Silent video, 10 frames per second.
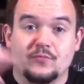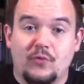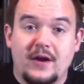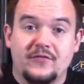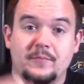
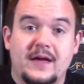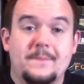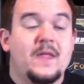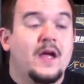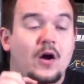Right off the
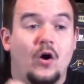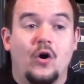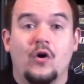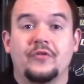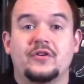bat,
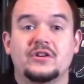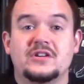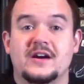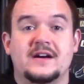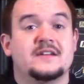all the good
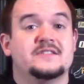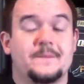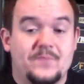guys,